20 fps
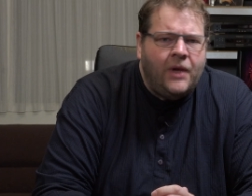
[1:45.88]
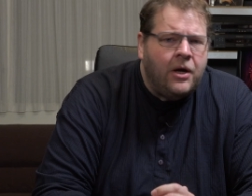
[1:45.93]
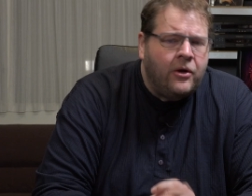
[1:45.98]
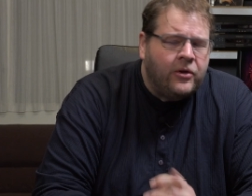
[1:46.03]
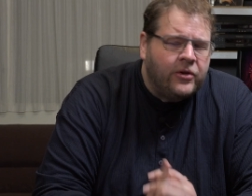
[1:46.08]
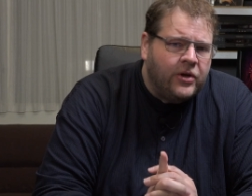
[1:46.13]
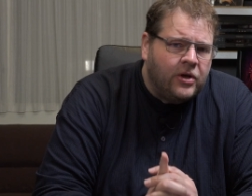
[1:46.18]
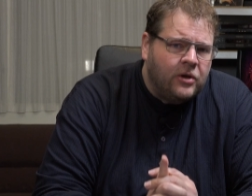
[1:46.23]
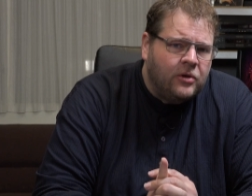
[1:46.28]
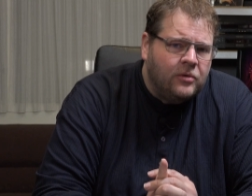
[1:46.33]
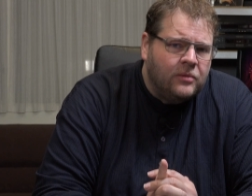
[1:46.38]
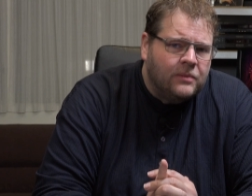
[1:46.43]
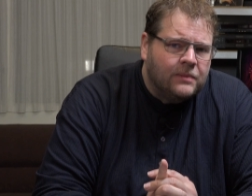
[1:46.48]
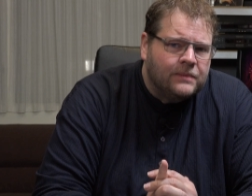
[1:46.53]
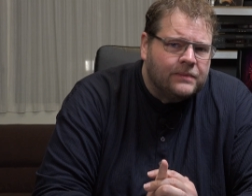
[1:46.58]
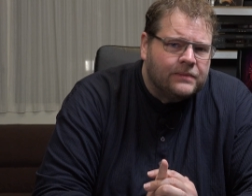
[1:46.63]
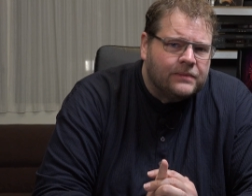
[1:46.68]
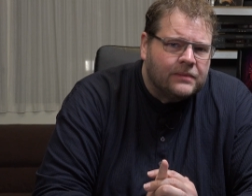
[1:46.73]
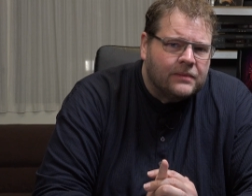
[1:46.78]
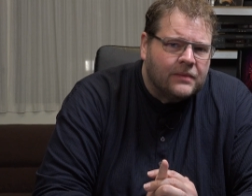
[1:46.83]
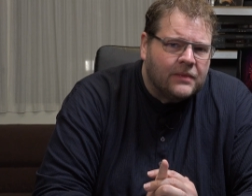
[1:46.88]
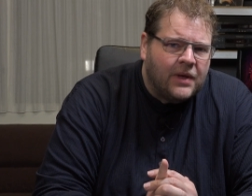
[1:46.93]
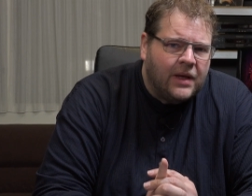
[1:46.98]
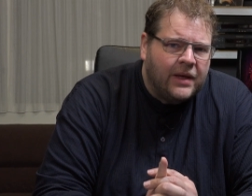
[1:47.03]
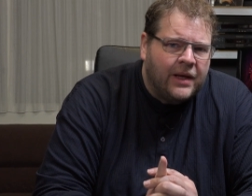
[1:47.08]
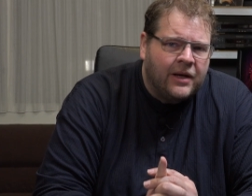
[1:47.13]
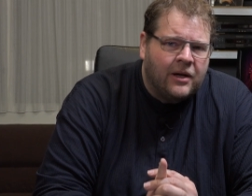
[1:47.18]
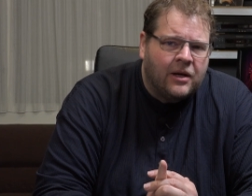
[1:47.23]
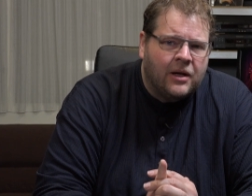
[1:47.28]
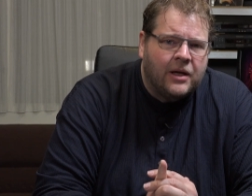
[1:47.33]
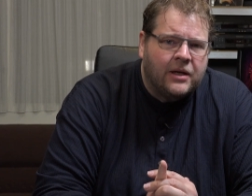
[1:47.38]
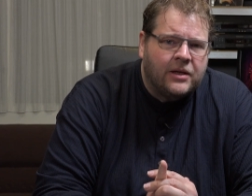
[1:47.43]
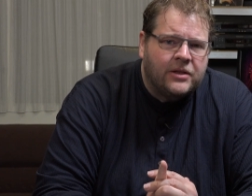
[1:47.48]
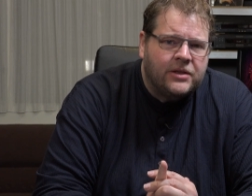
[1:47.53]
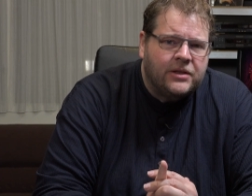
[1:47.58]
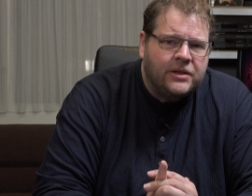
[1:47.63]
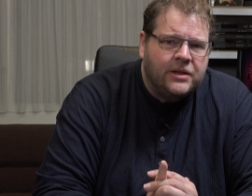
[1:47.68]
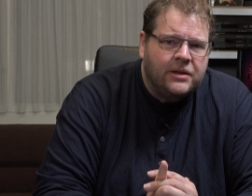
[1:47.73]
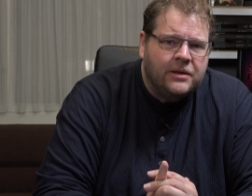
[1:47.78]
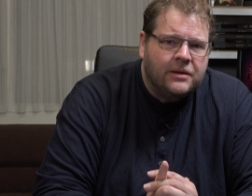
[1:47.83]
Although, in all
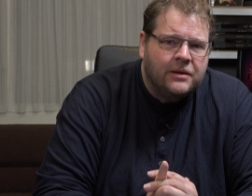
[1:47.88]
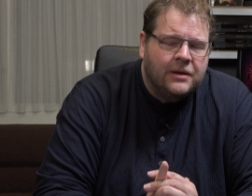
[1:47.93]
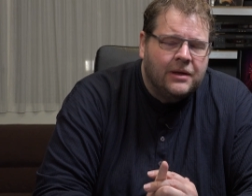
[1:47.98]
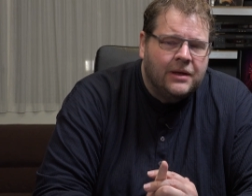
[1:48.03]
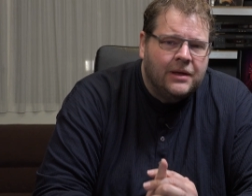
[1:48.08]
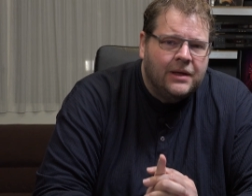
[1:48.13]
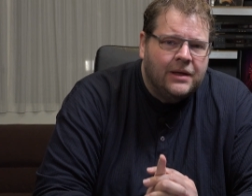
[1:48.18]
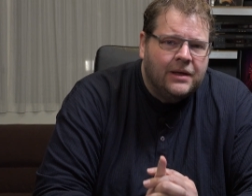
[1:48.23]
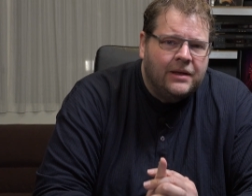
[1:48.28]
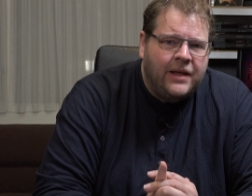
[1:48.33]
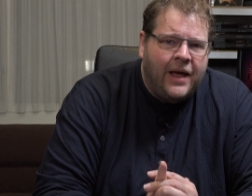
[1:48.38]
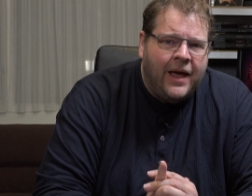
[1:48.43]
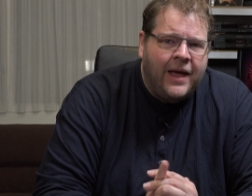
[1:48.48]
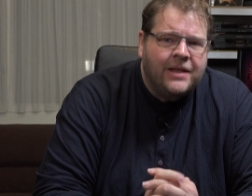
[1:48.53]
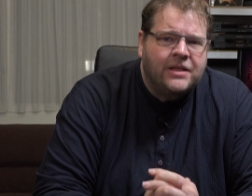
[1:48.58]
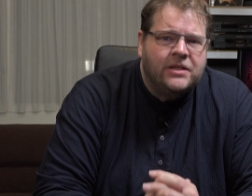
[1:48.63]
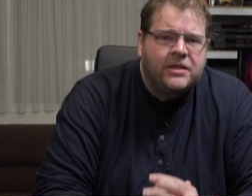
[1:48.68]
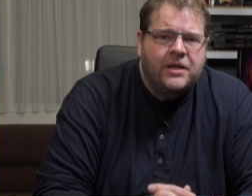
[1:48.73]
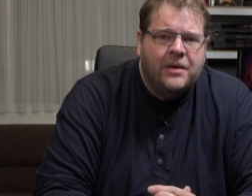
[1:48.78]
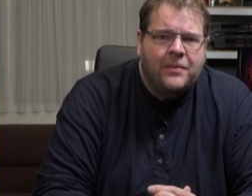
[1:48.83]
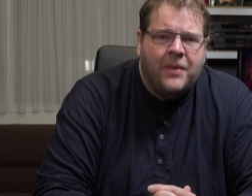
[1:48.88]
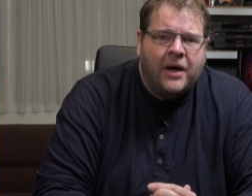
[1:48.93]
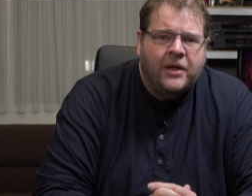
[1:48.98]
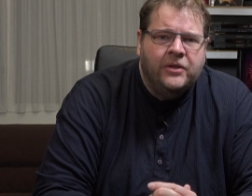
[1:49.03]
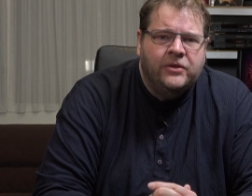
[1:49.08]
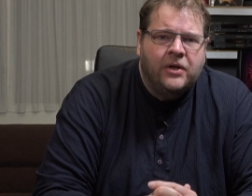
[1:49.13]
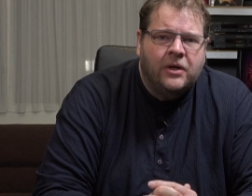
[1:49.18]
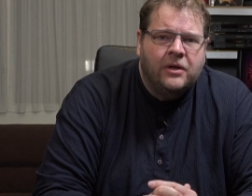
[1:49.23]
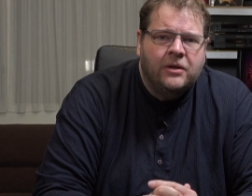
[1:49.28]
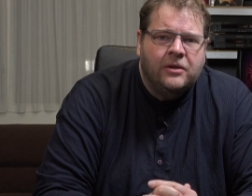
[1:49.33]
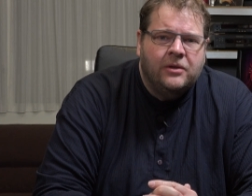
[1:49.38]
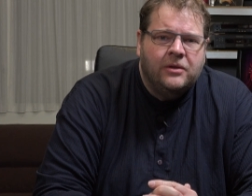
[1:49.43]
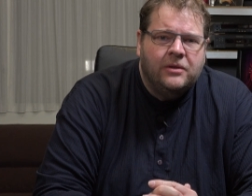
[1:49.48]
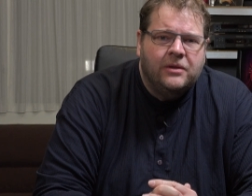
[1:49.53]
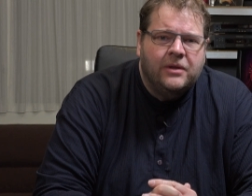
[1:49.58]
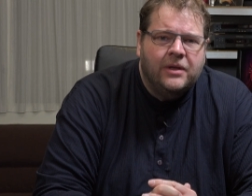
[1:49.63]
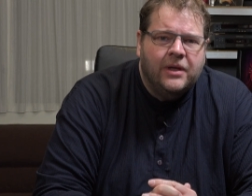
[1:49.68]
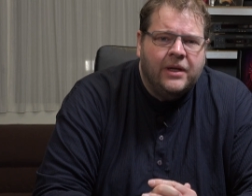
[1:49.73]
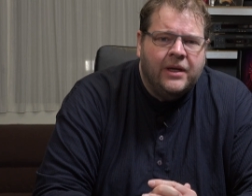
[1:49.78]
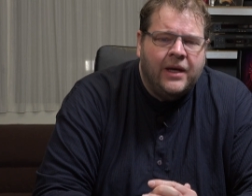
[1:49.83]
honesty, the HDMI
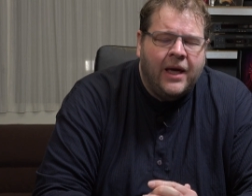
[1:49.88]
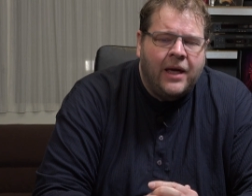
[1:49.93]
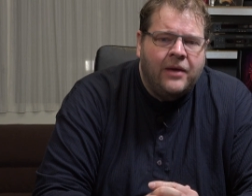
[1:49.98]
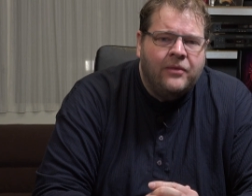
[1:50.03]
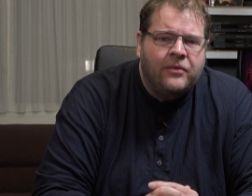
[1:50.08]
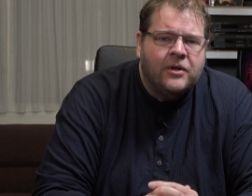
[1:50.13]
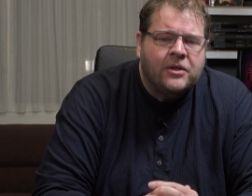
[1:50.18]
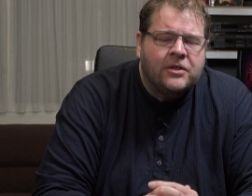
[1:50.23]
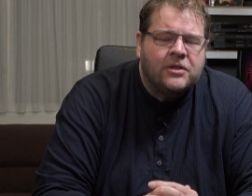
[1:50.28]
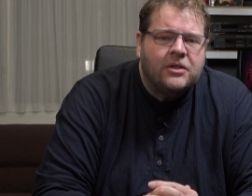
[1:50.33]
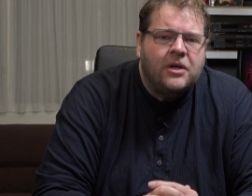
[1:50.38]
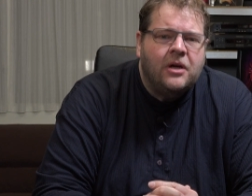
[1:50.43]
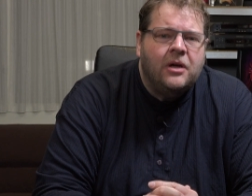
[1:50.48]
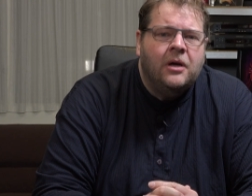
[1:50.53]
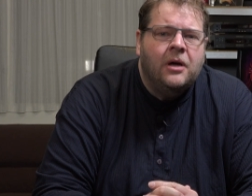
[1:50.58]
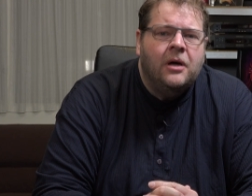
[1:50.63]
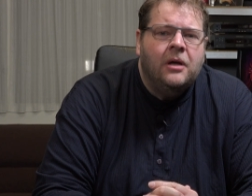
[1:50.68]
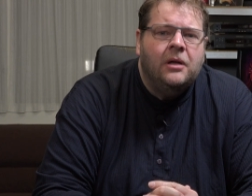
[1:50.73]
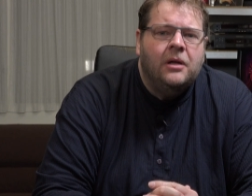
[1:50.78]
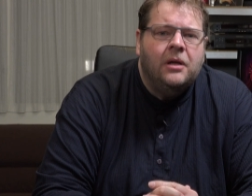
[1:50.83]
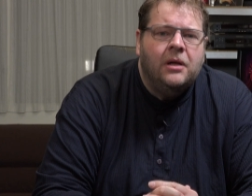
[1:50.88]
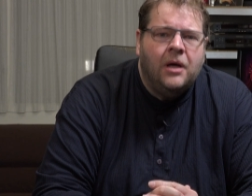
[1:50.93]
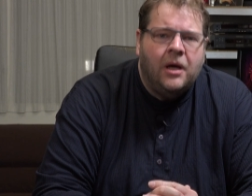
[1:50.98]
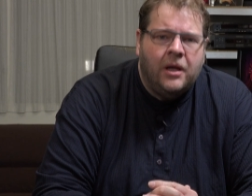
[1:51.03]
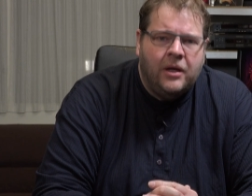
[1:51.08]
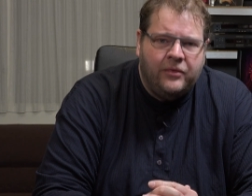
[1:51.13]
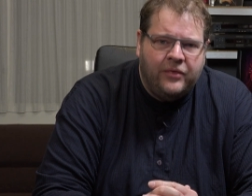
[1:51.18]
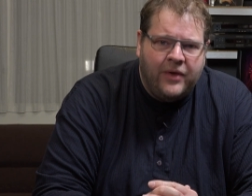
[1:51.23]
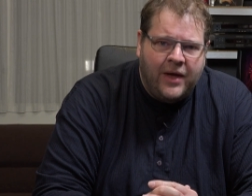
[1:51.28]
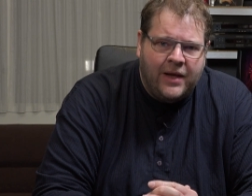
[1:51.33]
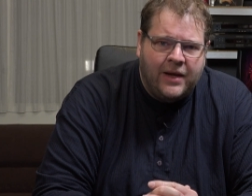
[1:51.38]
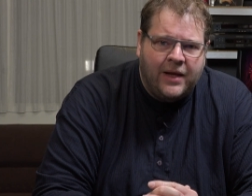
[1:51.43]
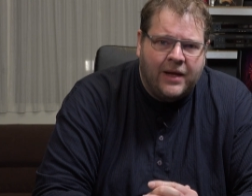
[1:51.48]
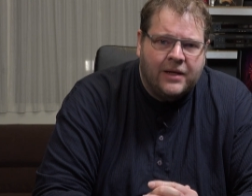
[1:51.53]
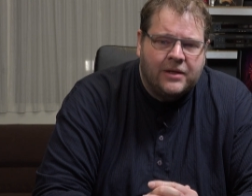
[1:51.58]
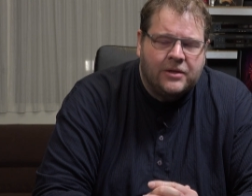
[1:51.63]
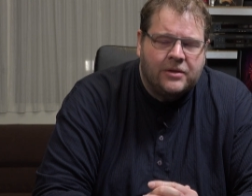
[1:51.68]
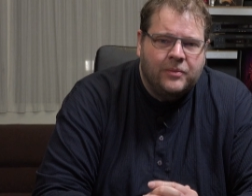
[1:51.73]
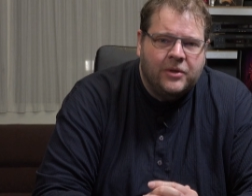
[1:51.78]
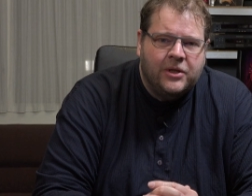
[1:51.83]
dongle gave us a lot of
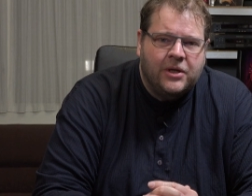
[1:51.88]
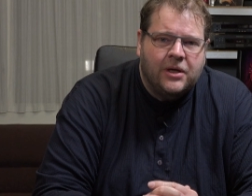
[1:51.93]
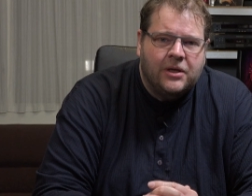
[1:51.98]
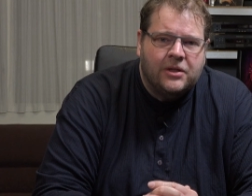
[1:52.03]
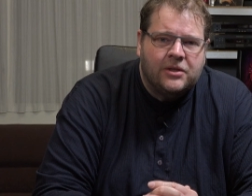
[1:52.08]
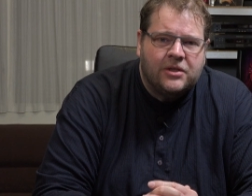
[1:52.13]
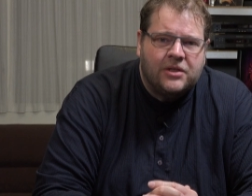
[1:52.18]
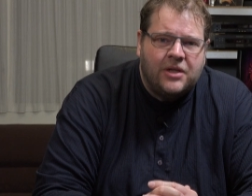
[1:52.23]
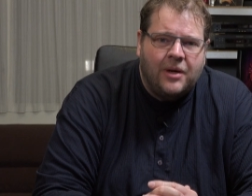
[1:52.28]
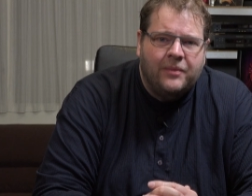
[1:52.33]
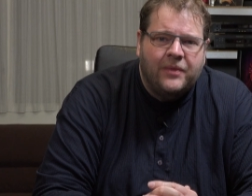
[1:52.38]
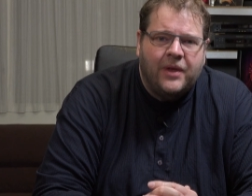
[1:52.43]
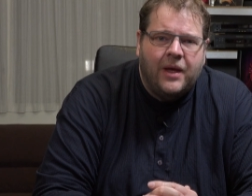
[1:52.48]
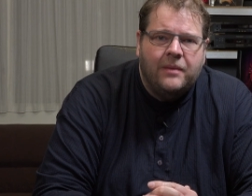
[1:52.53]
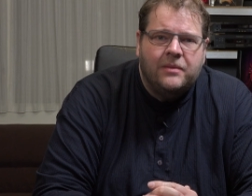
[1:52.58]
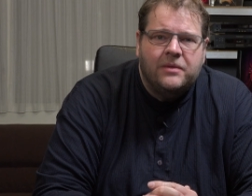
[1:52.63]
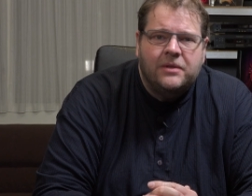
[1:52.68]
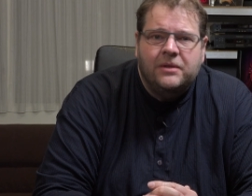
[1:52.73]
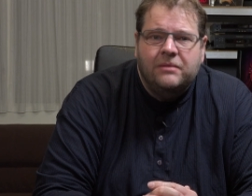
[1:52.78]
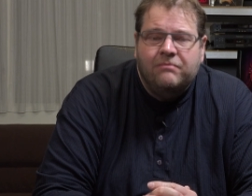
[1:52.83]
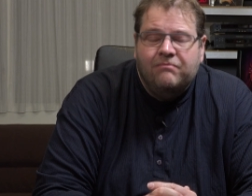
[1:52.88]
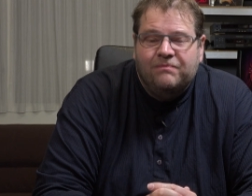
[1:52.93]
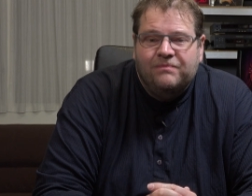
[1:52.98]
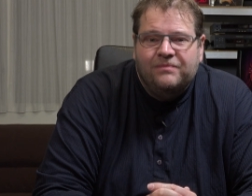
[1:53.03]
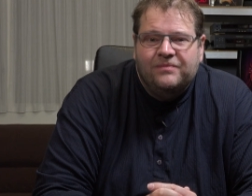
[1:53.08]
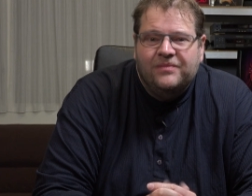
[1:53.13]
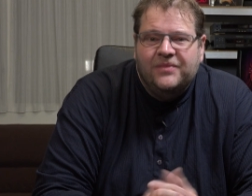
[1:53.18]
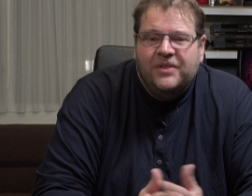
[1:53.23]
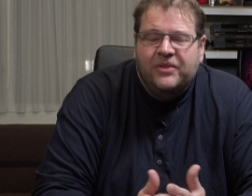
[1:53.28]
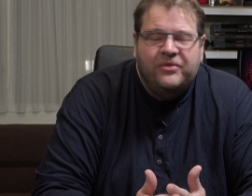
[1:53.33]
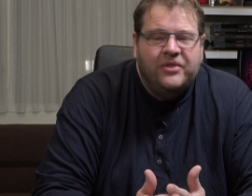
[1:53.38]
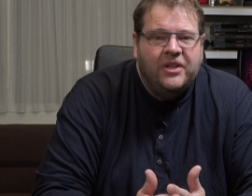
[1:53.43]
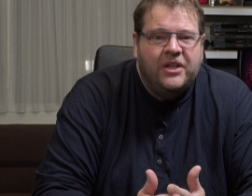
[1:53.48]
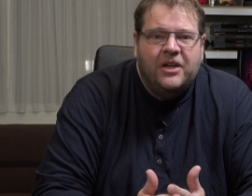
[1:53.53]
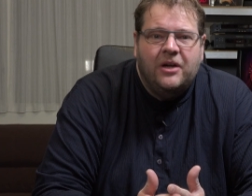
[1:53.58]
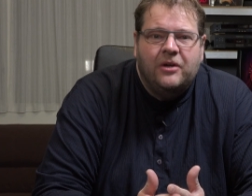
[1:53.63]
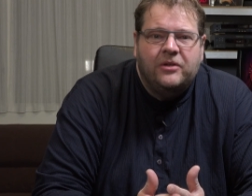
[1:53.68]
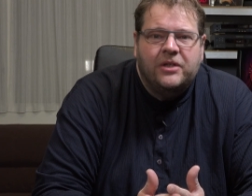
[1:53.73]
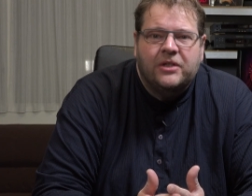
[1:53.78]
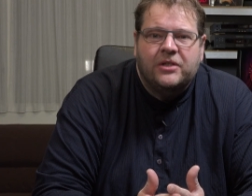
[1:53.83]
headaches because sometimes the
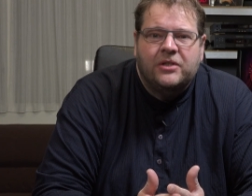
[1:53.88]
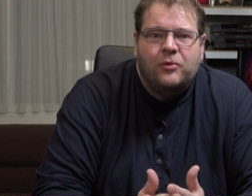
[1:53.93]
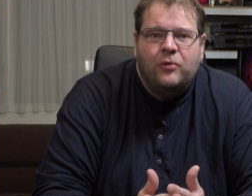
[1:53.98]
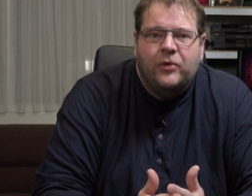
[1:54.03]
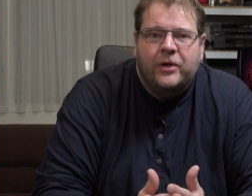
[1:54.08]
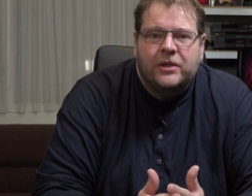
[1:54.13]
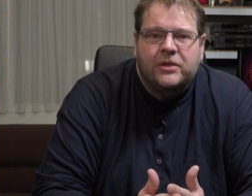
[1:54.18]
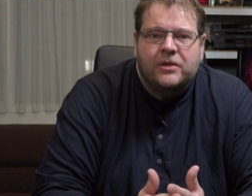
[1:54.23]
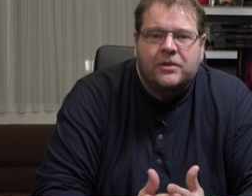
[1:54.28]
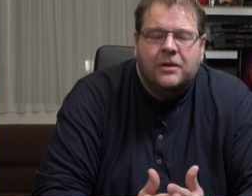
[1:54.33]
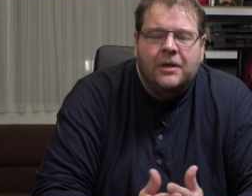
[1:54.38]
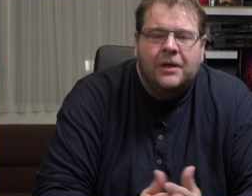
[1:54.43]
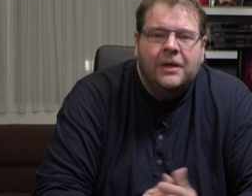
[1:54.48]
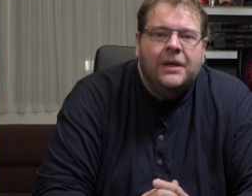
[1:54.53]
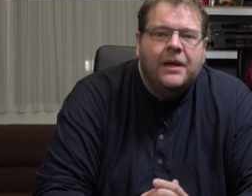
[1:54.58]
video just quits.